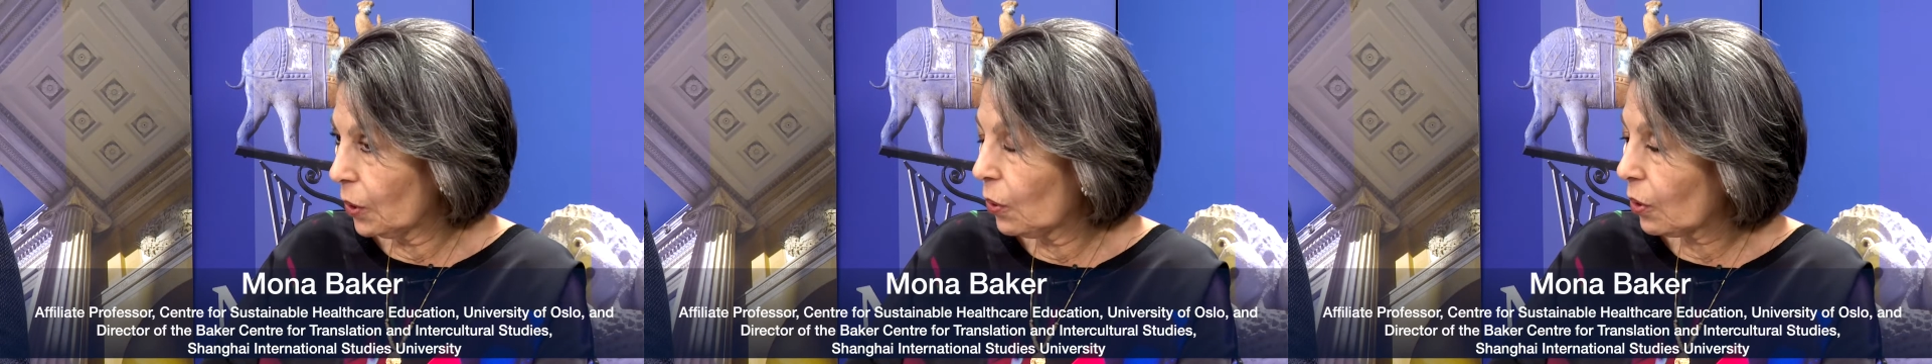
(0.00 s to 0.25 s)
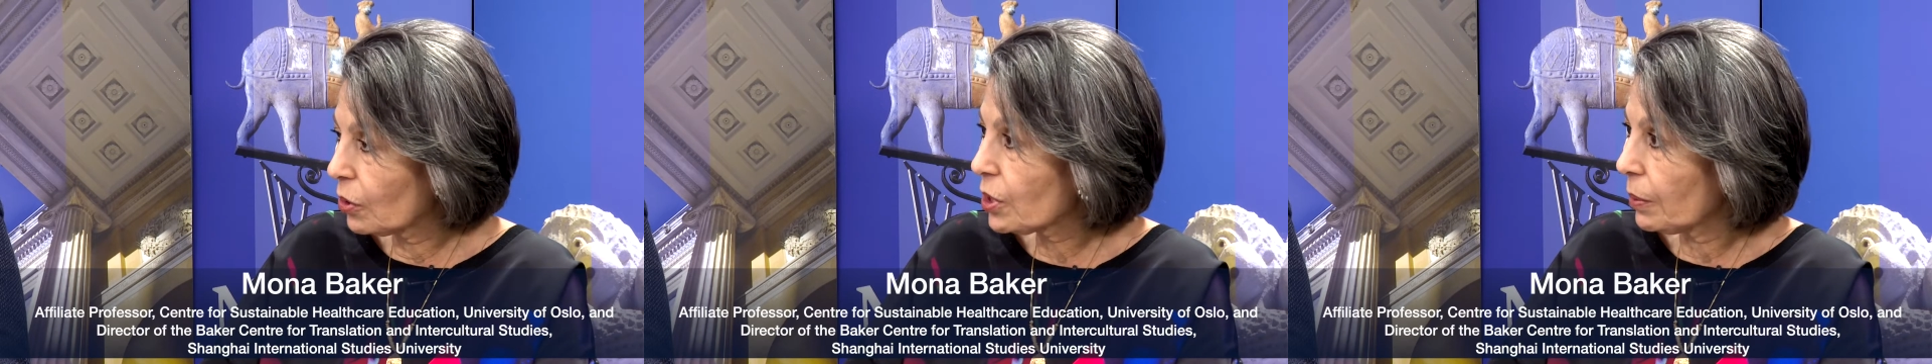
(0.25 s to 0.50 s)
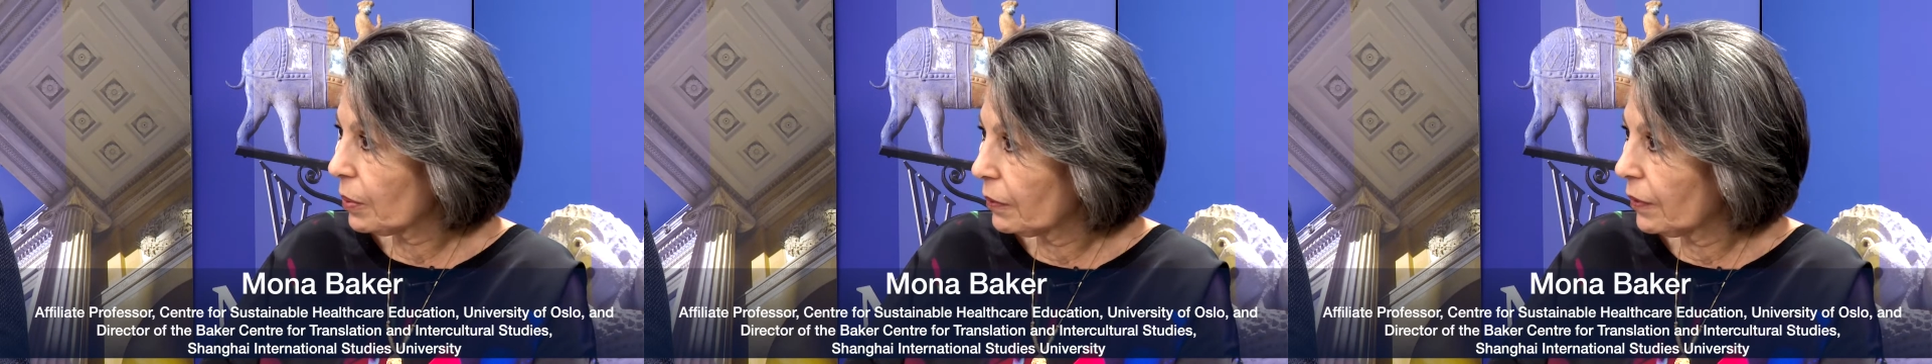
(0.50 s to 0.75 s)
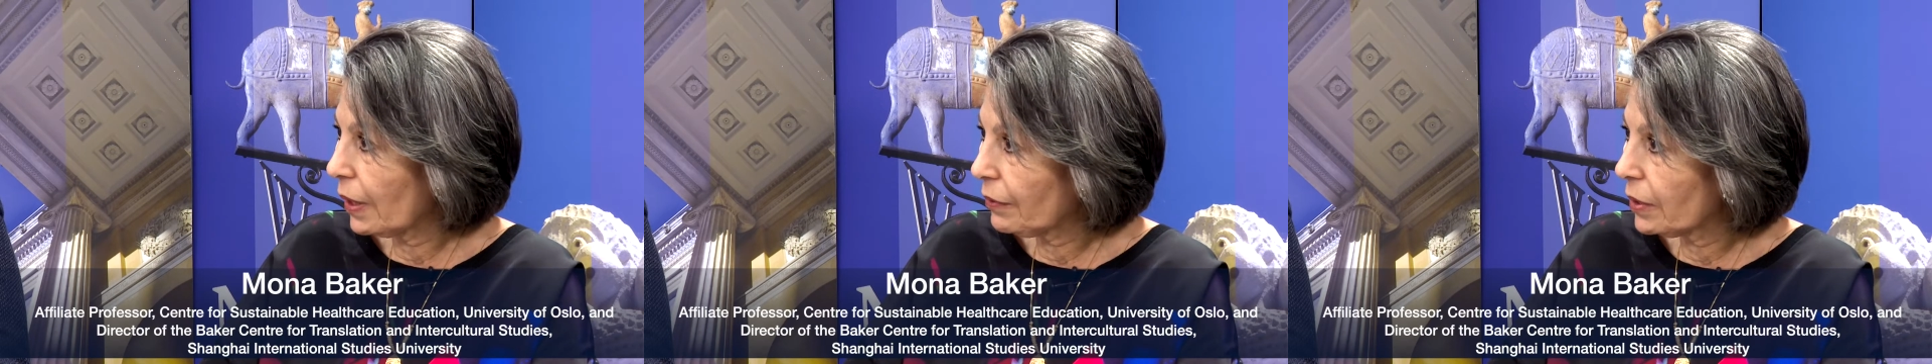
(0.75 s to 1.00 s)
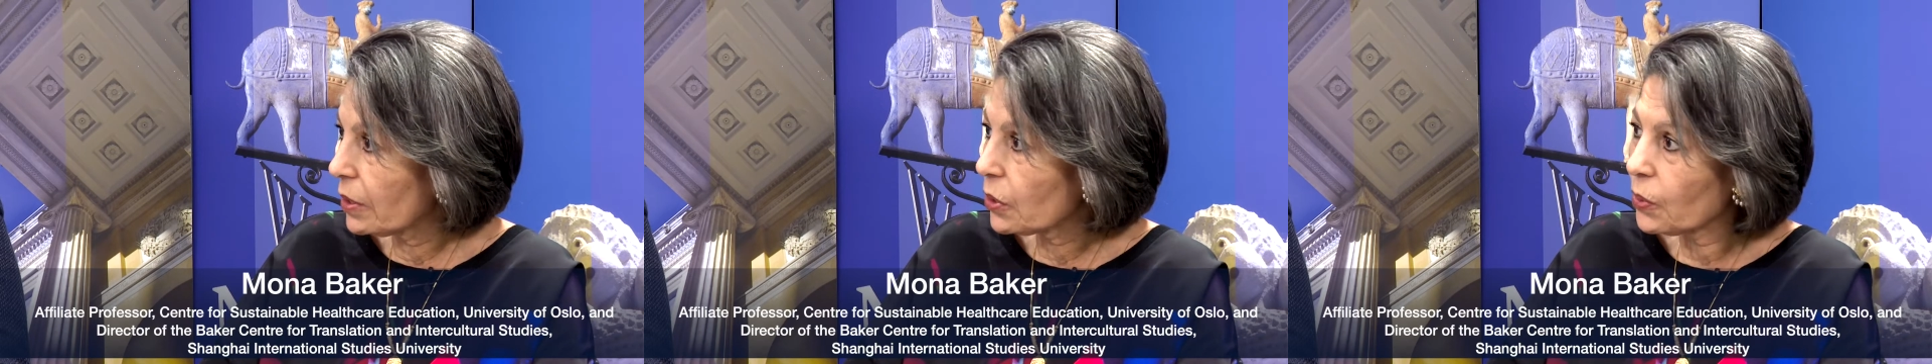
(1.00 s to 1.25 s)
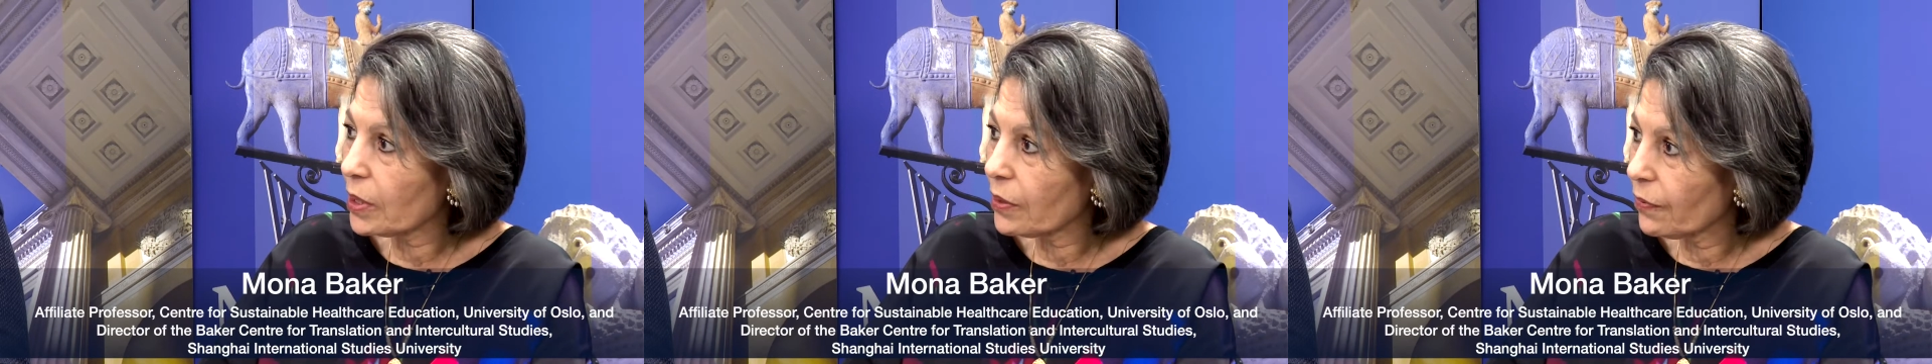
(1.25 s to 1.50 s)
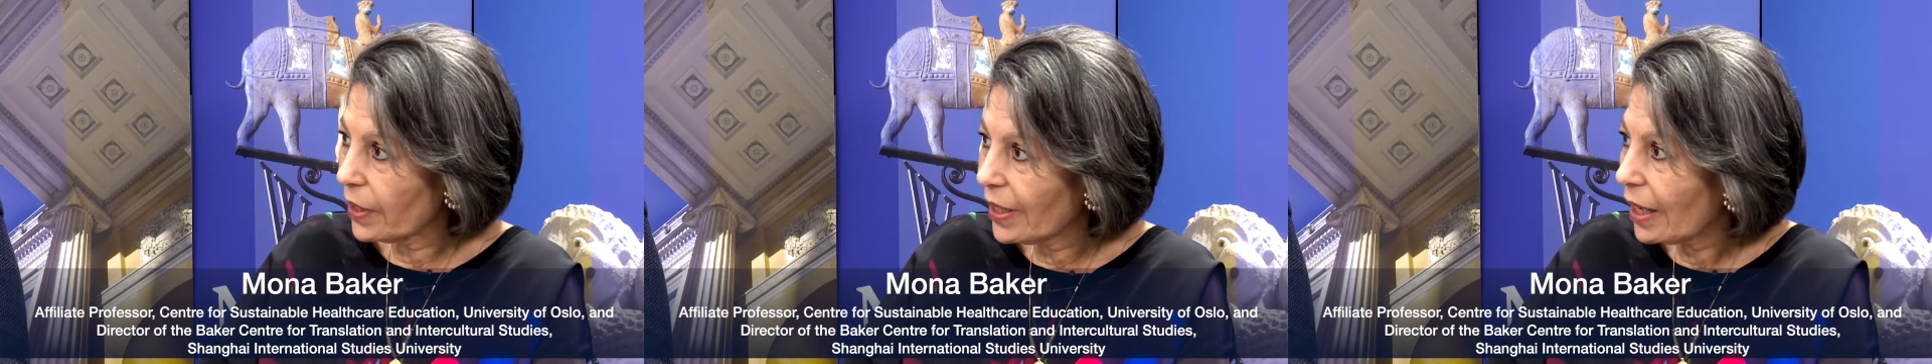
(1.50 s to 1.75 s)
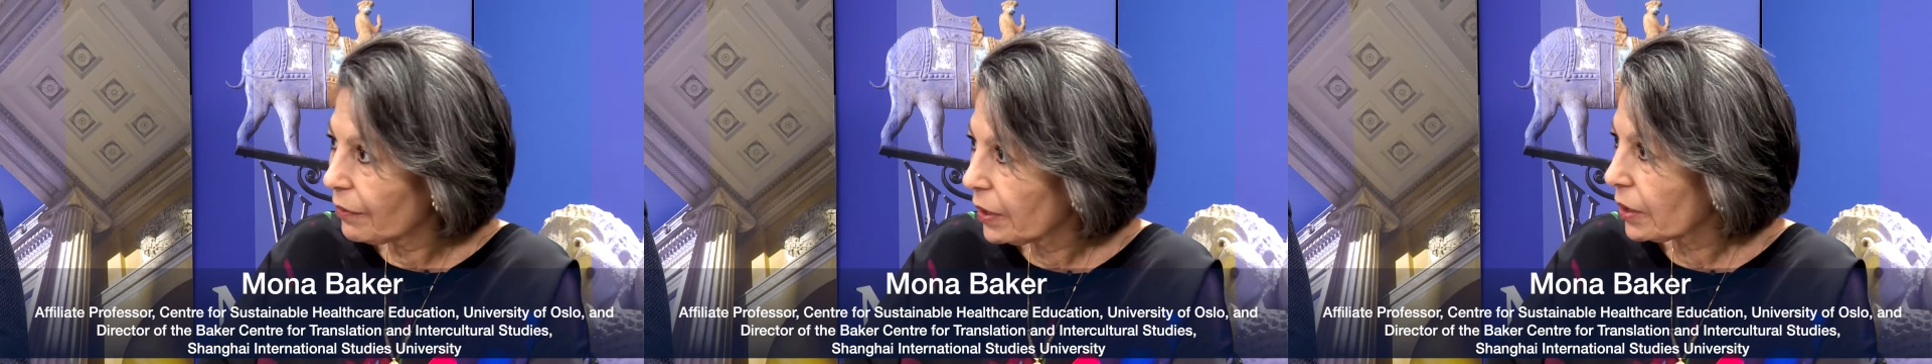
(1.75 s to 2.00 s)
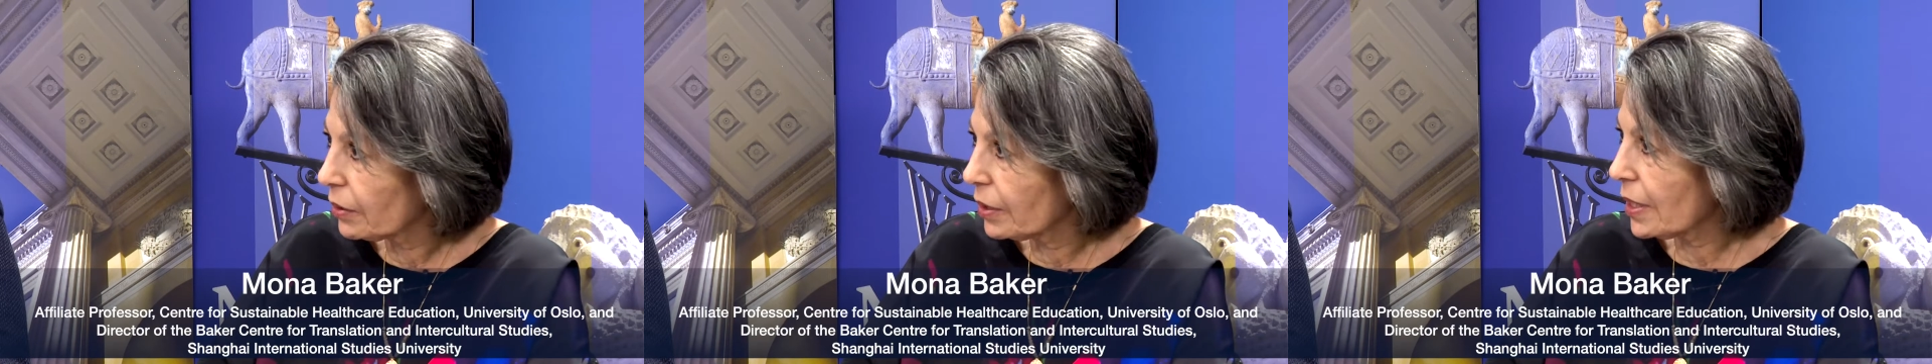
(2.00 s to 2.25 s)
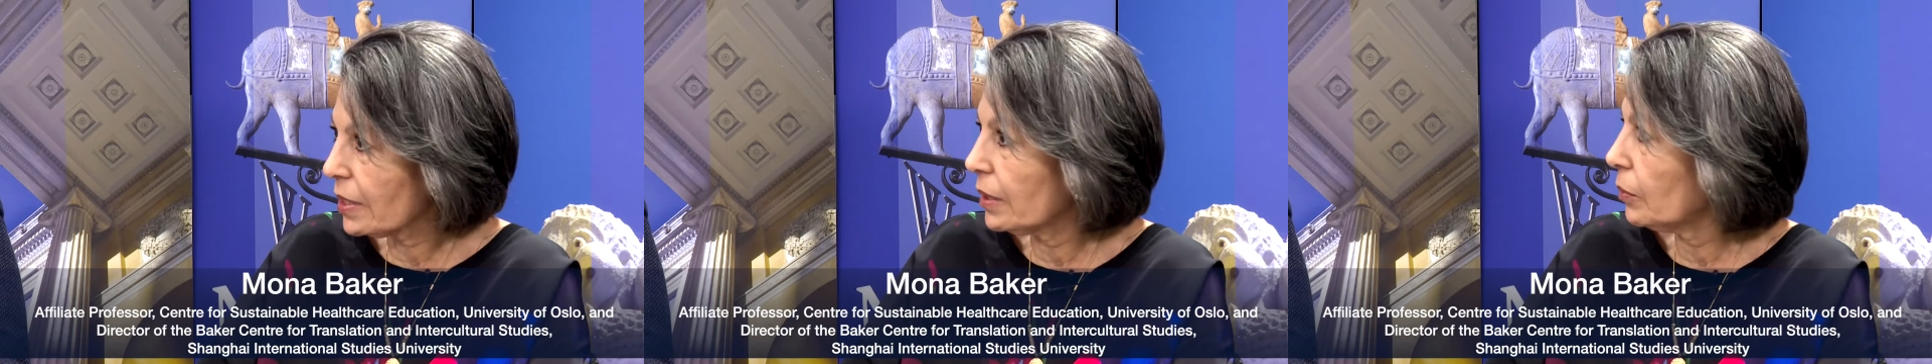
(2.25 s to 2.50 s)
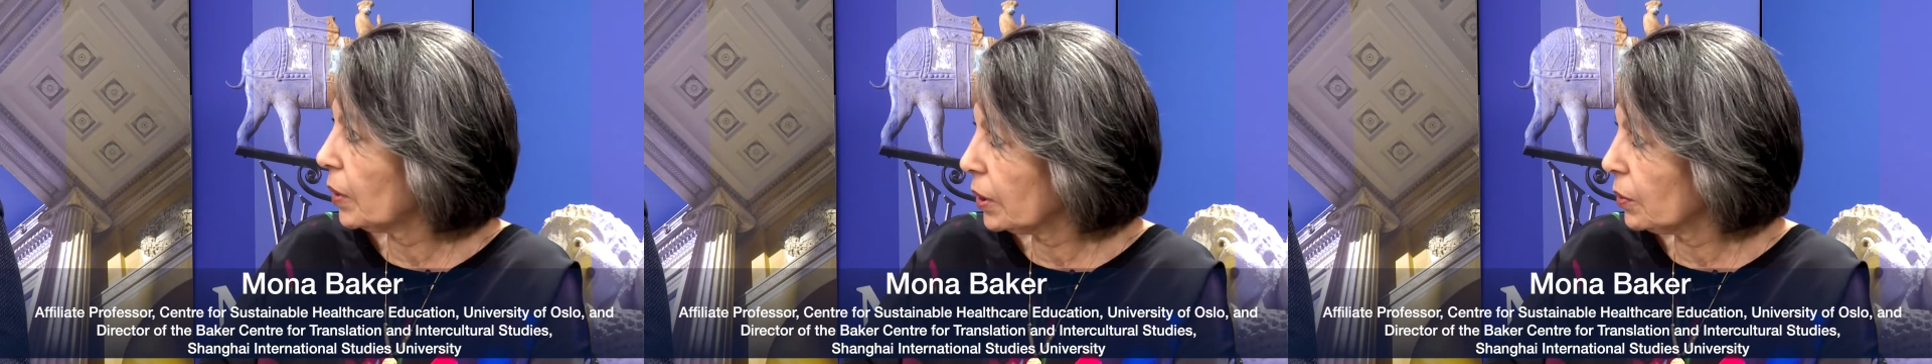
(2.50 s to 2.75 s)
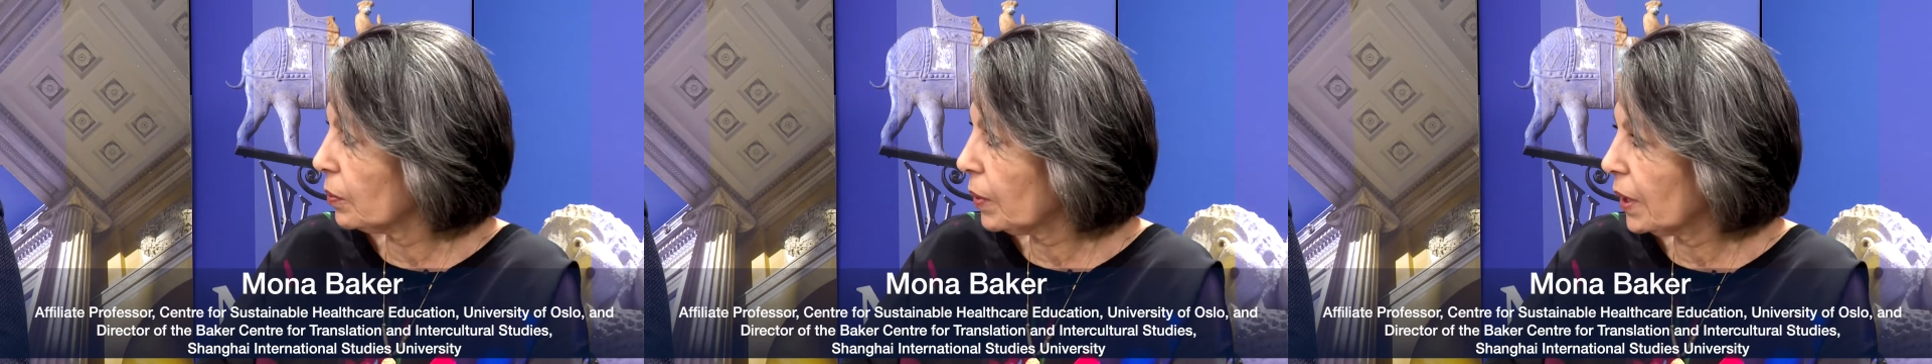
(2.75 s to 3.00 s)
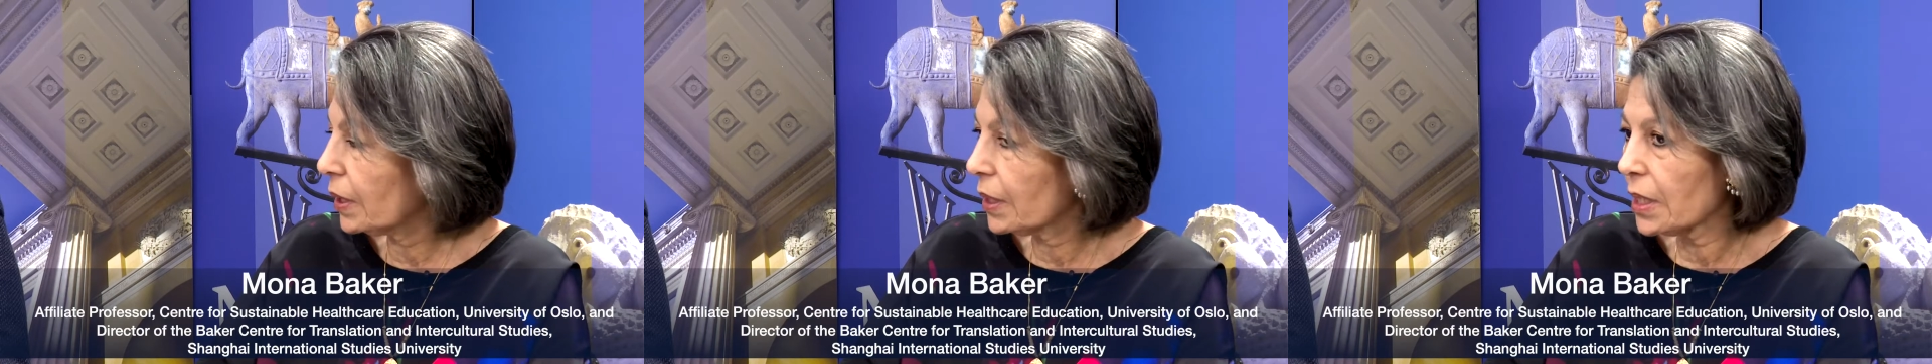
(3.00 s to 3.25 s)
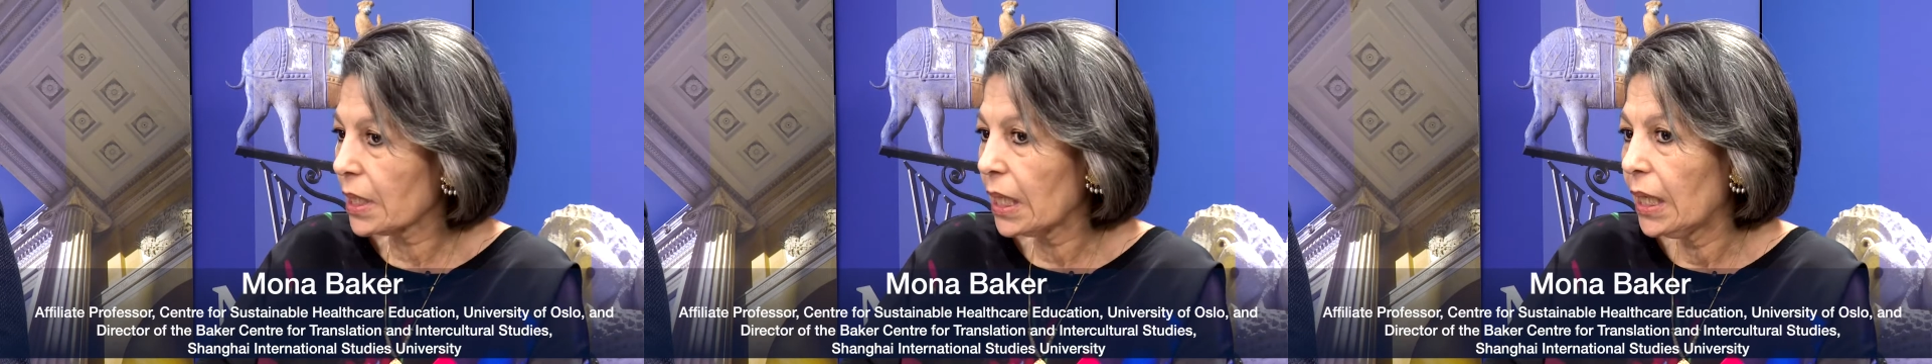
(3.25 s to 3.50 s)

whole concept of evidence was very heavily contested by all parties.